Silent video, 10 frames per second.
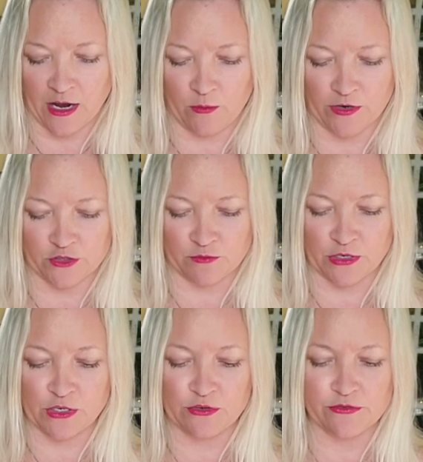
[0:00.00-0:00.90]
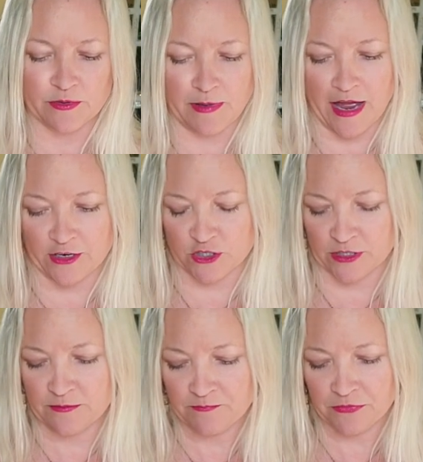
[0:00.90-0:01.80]
I want to renew the
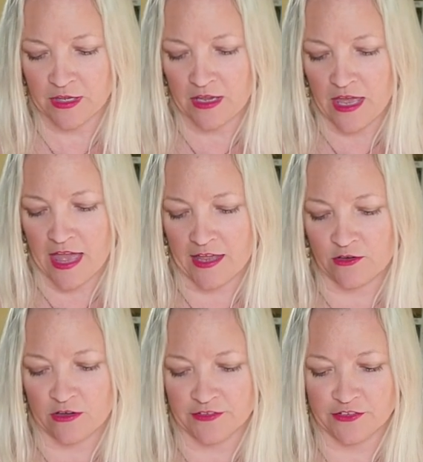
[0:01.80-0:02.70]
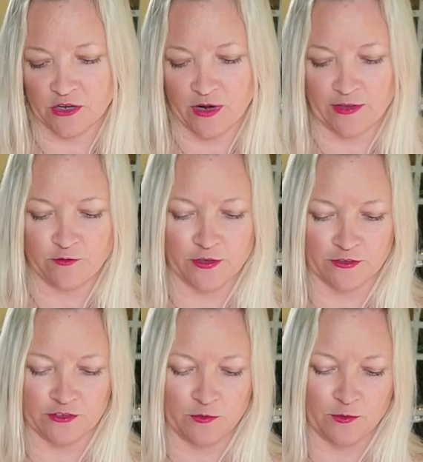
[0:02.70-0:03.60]
passion. And also, I feel
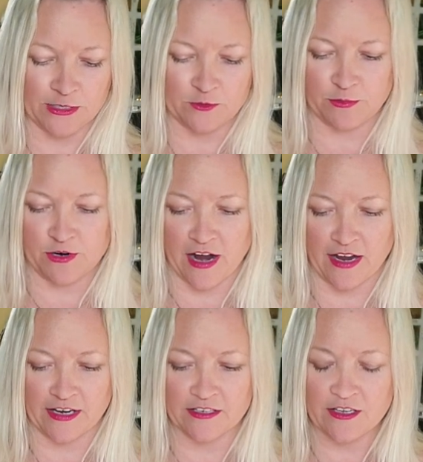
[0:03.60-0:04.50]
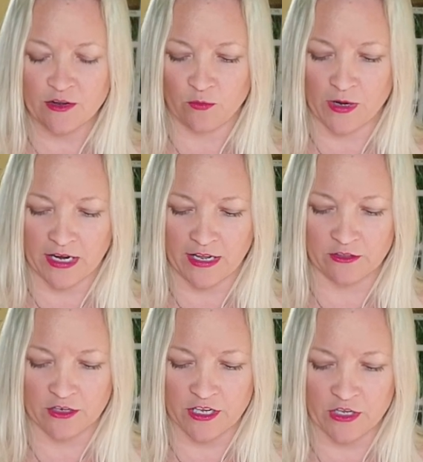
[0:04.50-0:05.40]
so much pride when I
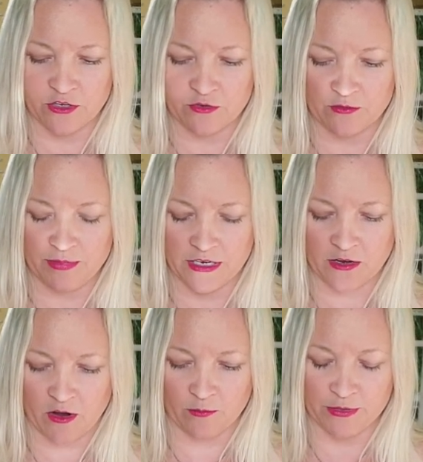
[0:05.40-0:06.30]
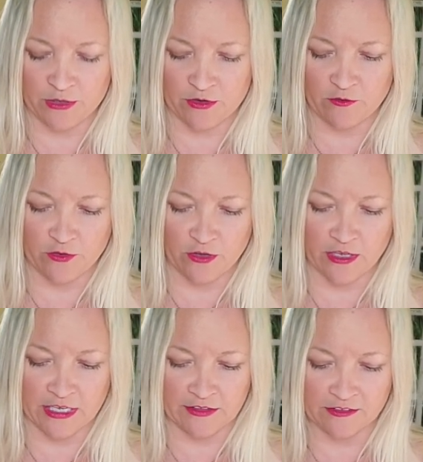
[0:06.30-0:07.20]
look at you being all beautiful
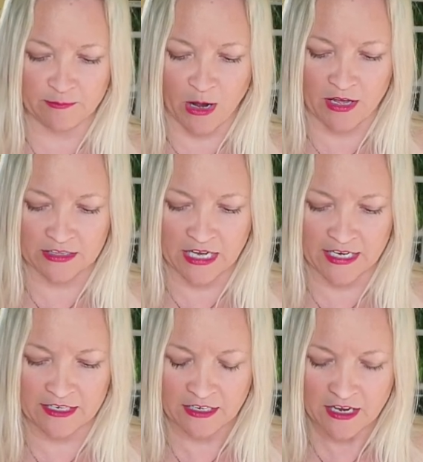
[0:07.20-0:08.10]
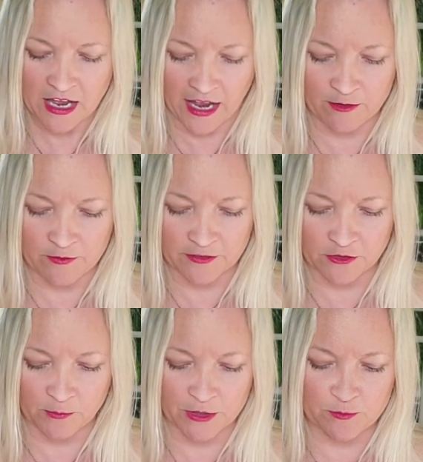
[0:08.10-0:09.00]
in the spotlight. I feel
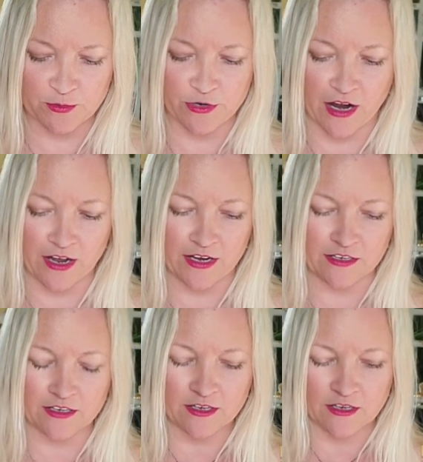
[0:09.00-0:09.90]
so much pride